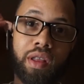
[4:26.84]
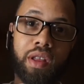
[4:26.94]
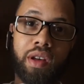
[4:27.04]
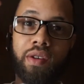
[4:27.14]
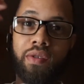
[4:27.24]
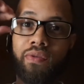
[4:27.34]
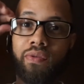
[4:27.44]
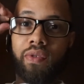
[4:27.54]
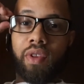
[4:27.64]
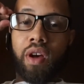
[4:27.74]
the
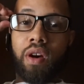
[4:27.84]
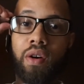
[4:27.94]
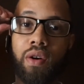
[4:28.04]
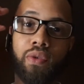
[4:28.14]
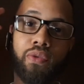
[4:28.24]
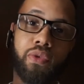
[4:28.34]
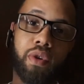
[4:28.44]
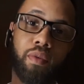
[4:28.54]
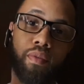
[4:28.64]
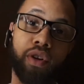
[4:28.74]
vlog
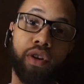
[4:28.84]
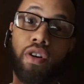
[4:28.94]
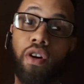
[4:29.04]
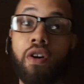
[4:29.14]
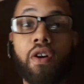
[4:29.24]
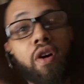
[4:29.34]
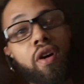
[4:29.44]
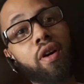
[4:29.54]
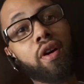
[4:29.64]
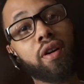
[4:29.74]
from the
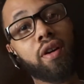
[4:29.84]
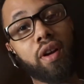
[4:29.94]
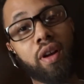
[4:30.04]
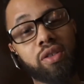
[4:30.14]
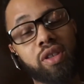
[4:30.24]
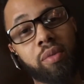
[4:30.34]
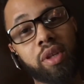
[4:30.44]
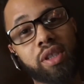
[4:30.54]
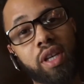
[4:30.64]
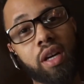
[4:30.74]
car. So I'm
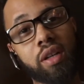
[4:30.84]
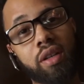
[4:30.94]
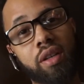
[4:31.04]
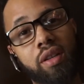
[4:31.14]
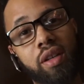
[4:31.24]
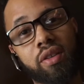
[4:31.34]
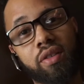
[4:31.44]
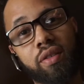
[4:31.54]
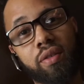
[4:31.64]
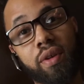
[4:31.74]
excited to get that
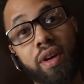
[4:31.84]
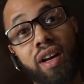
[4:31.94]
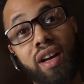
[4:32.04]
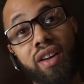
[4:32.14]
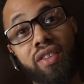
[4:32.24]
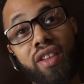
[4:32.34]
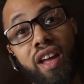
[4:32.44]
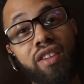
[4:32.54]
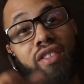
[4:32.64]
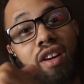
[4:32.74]
to you guys.
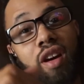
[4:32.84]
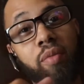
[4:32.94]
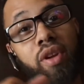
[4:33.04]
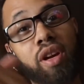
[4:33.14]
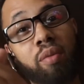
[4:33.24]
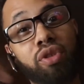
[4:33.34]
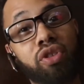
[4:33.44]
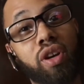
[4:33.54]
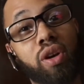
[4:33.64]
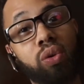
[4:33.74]
That's coming up
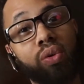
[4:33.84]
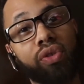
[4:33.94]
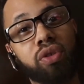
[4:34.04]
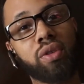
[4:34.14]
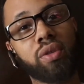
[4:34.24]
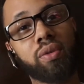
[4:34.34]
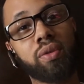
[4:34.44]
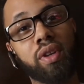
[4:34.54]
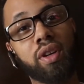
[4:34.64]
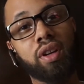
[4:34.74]
so soon.
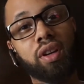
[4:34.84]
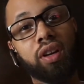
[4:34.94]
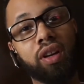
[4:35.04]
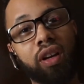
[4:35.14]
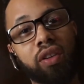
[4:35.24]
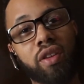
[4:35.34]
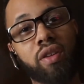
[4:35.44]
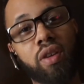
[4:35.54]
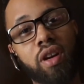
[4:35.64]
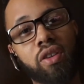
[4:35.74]
And I think
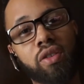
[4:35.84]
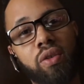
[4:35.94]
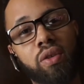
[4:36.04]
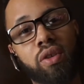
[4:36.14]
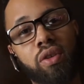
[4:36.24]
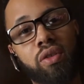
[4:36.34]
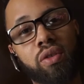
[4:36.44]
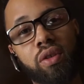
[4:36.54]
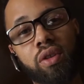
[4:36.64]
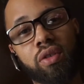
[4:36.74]
you guys are going to
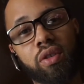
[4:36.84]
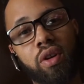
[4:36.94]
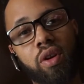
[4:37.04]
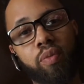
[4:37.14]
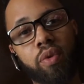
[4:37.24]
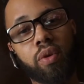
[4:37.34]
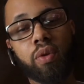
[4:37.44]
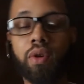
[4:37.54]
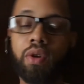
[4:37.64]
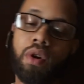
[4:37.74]
enjoy it. So I hope you
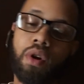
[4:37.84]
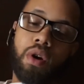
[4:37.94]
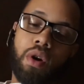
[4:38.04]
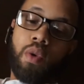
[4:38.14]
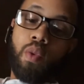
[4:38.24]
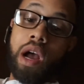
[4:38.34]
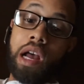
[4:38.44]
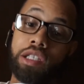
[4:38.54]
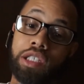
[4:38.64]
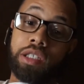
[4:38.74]

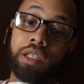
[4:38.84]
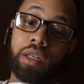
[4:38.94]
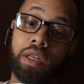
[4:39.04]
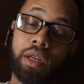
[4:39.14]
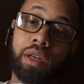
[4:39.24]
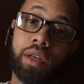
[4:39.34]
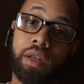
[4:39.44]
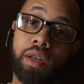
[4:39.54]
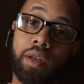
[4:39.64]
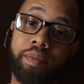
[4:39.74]
watch. And
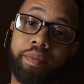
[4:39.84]
um,